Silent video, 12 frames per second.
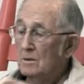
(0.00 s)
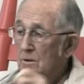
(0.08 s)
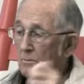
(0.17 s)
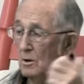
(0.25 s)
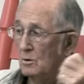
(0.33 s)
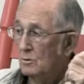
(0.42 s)

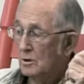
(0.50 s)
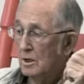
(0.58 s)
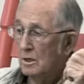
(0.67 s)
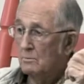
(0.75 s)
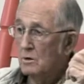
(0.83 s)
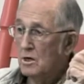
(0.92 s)
The boat would
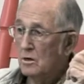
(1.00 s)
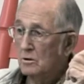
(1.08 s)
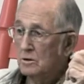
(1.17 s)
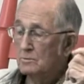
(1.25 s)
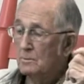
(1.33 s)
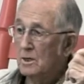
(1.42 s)
come
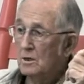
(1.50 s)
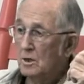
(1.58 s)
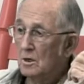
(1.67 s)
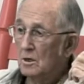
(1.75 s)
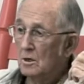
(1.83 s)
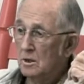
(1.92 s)
here and spend
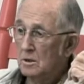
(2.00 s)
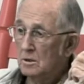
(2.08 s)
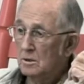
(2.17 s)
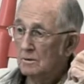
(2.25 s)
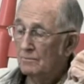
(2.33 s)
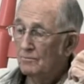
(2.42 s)
the night,
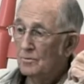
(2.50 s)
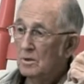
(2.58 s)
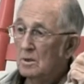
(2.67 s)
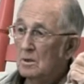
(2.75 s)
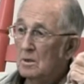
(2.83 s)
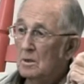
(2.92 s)

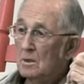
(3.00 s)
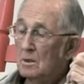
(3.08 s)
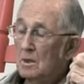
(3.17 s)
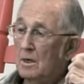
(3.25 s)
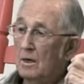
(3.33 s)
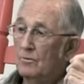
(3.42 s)

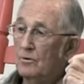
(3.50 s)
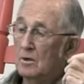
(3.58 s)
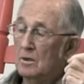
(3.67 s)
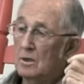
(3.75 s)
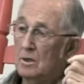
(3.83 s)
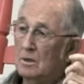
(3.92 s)
and
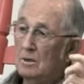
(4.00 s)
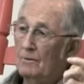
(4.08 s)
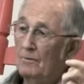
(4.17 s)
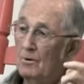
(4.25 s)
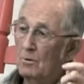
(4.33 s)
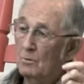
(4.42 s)
then
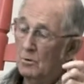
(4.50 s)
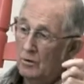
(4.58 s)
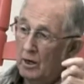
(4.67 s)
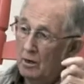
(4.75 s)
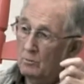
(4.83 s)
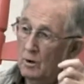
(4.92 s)
when
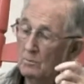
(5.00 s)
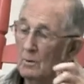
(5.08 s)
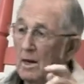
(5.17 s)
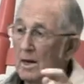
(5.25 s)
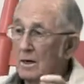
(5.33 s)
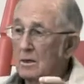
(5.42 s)
they went
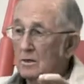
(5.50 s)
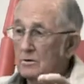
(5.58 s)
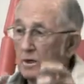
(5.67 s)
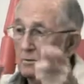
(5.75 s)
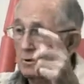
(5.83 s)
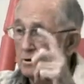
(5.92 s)
back,
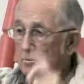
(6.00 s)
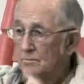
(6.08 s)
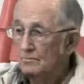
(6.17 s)
they would